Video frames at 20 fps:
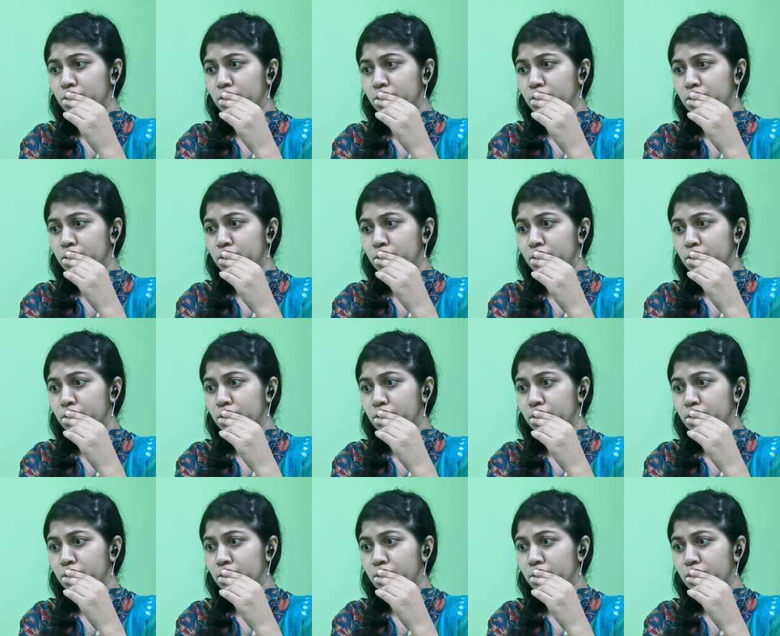
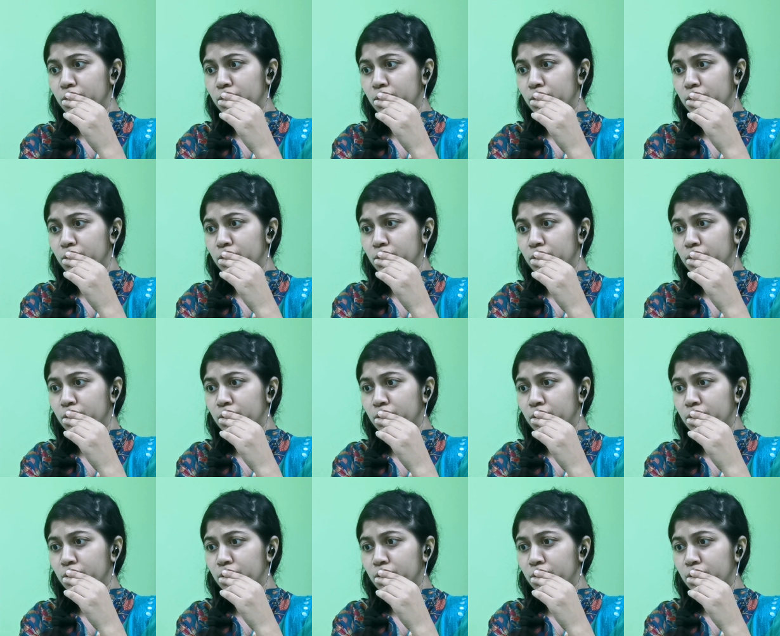
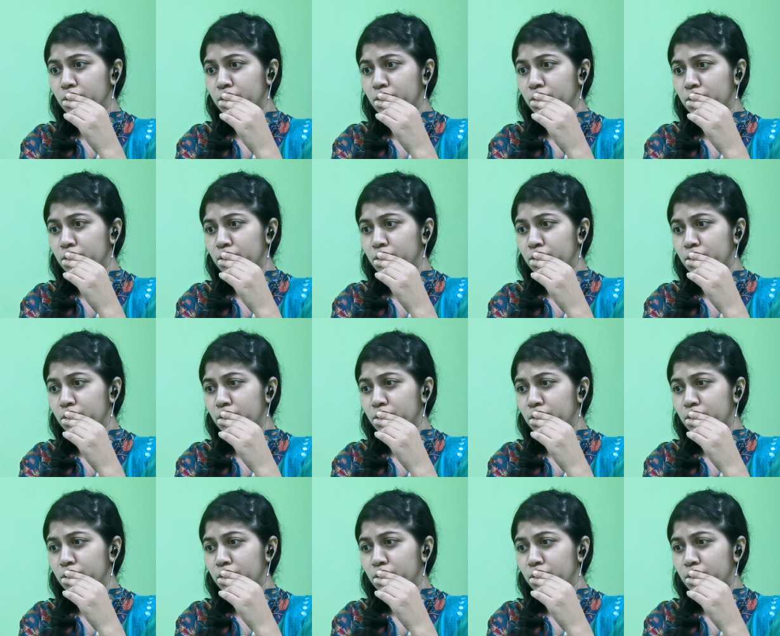
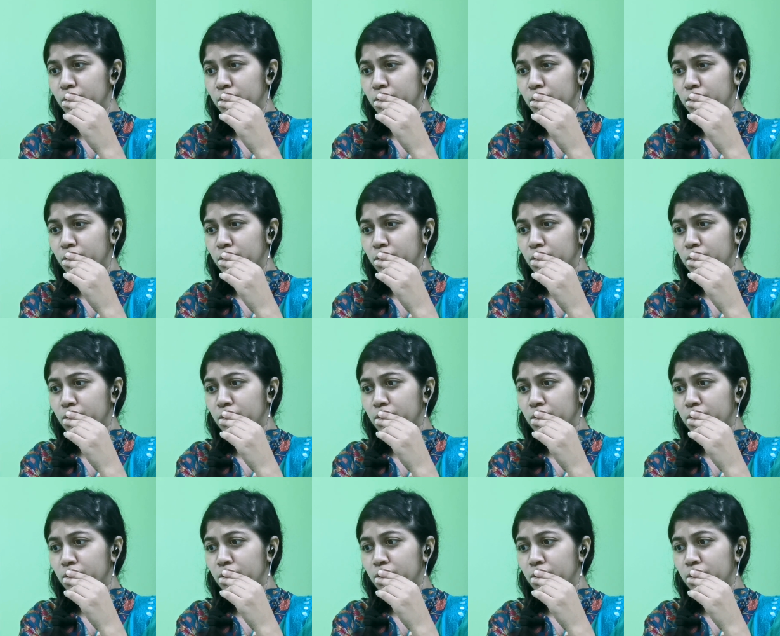
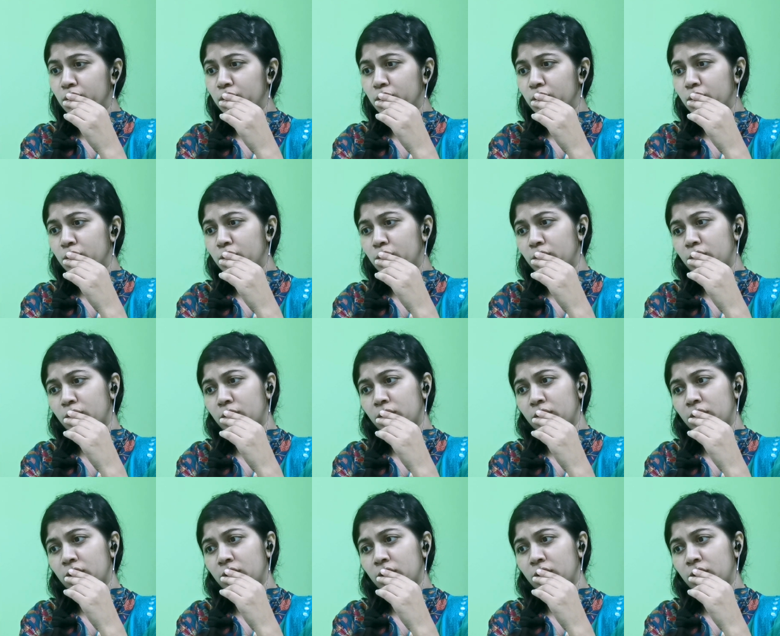Nobody speaks.